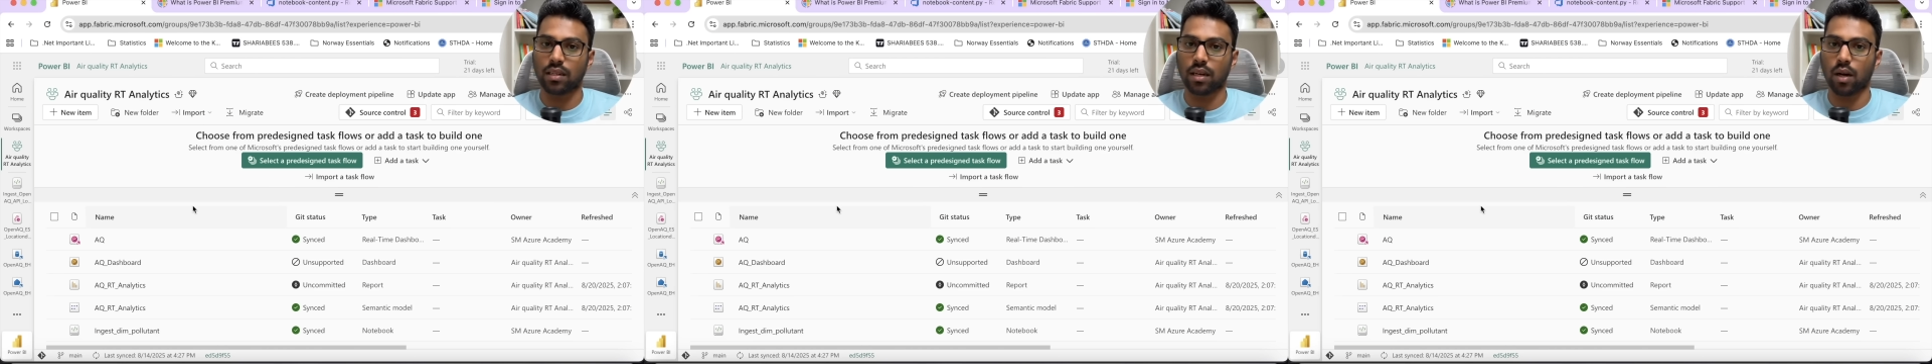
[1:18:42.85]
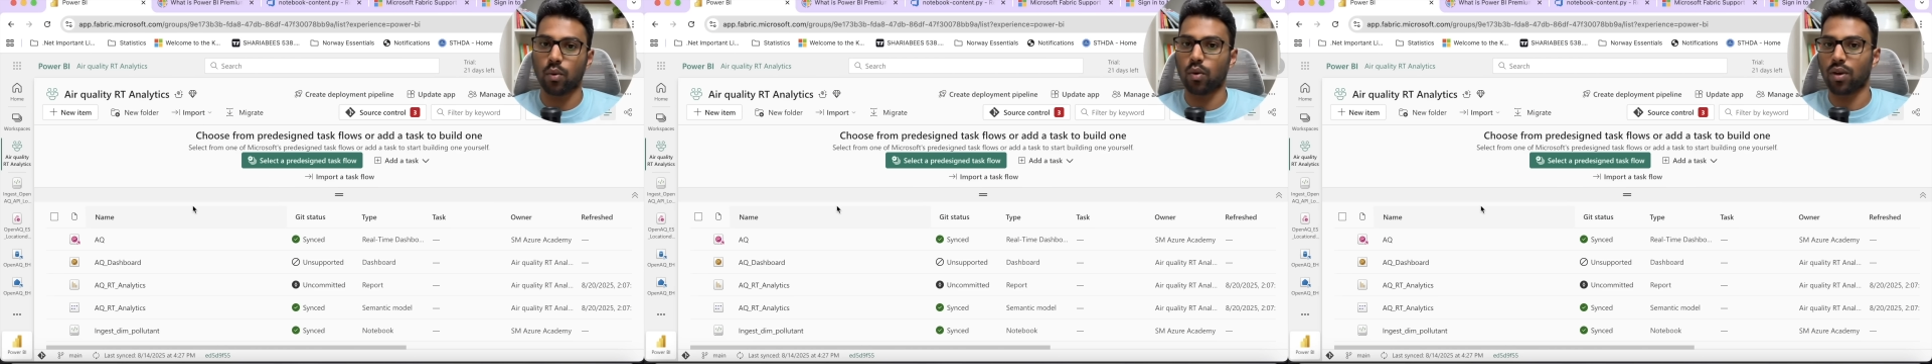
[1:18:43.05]

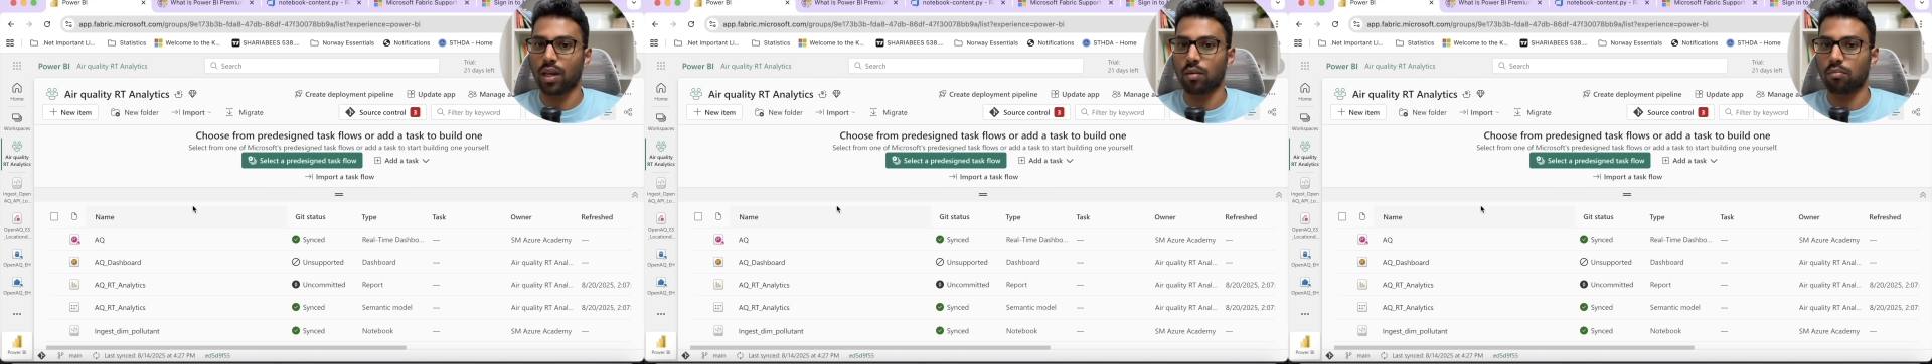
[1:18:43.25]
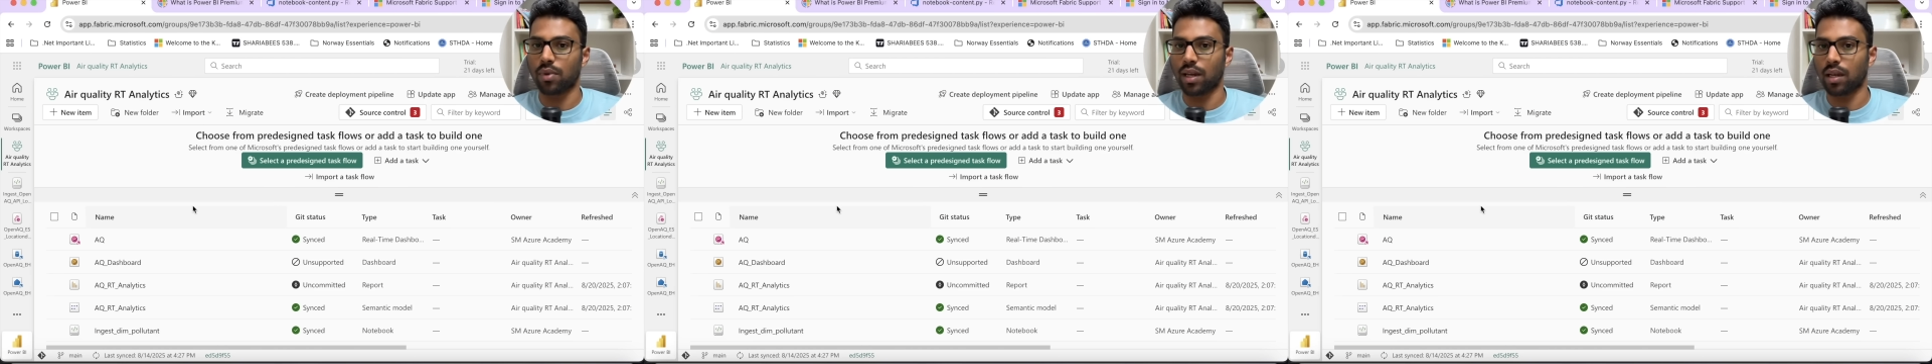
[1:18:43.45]
how you
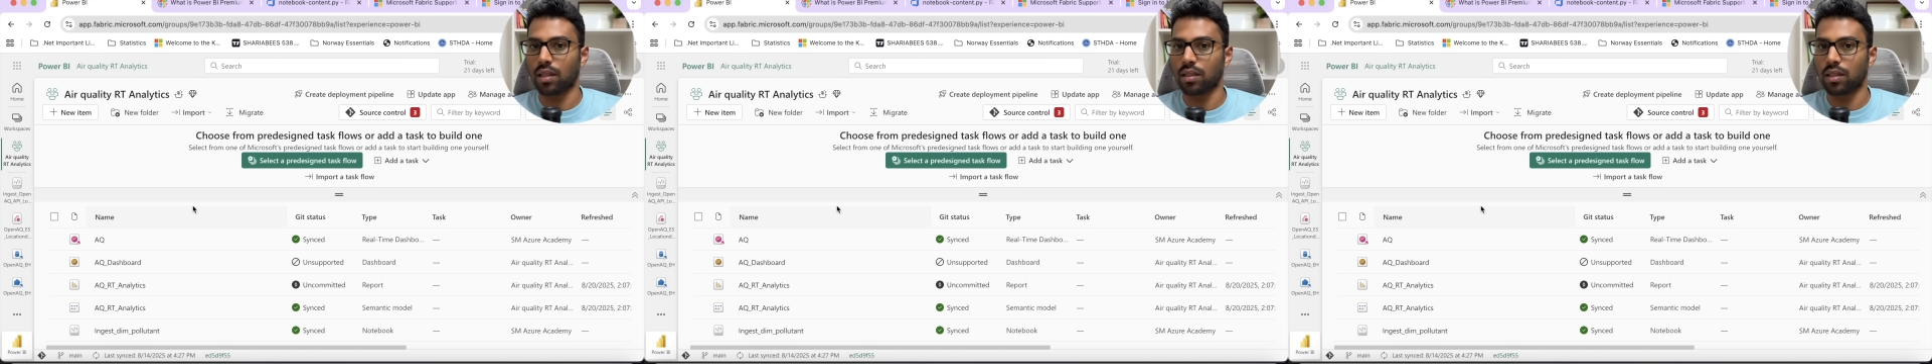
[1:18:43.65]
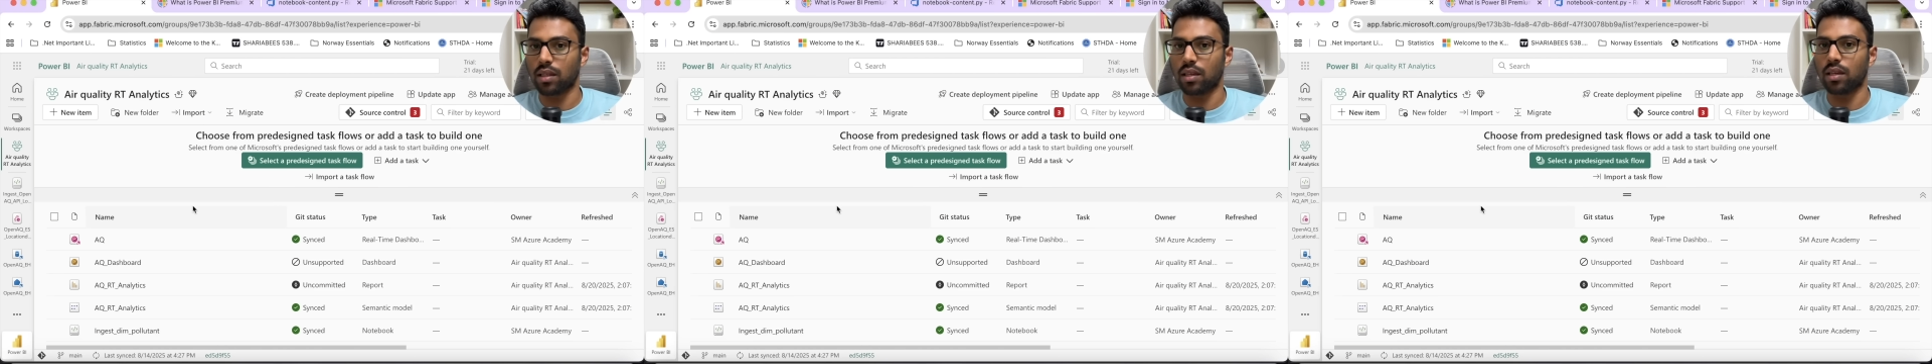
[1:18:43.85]
can bring
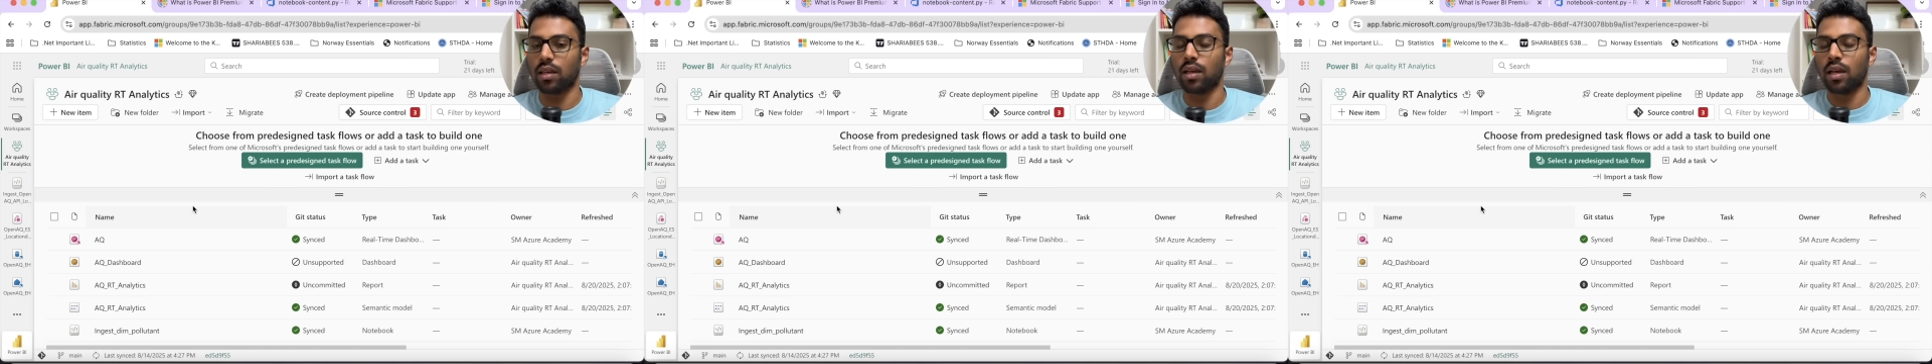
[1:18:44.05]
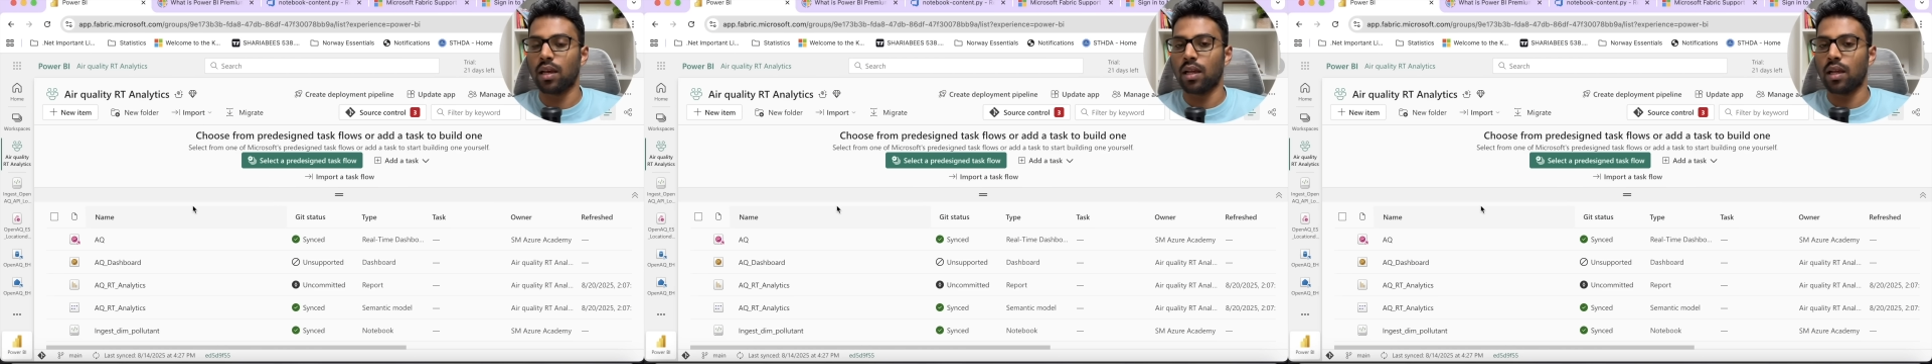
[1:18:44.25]
in the